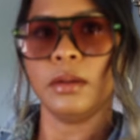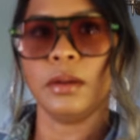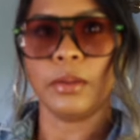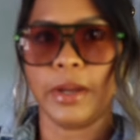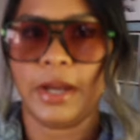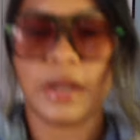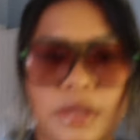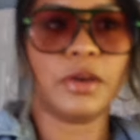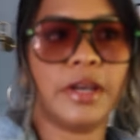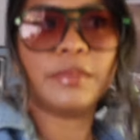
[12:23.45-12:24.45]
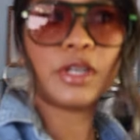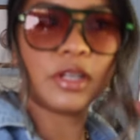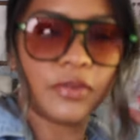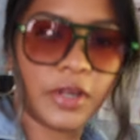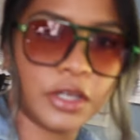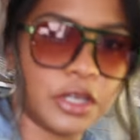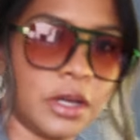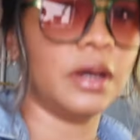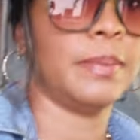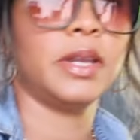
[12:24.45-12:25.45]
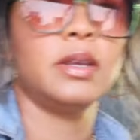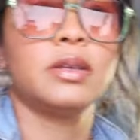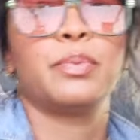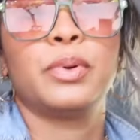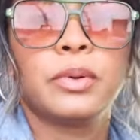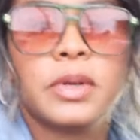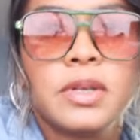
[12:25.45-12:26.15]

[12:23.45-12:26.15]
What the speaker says: Okay guys, so I am just finishing up. I need to pull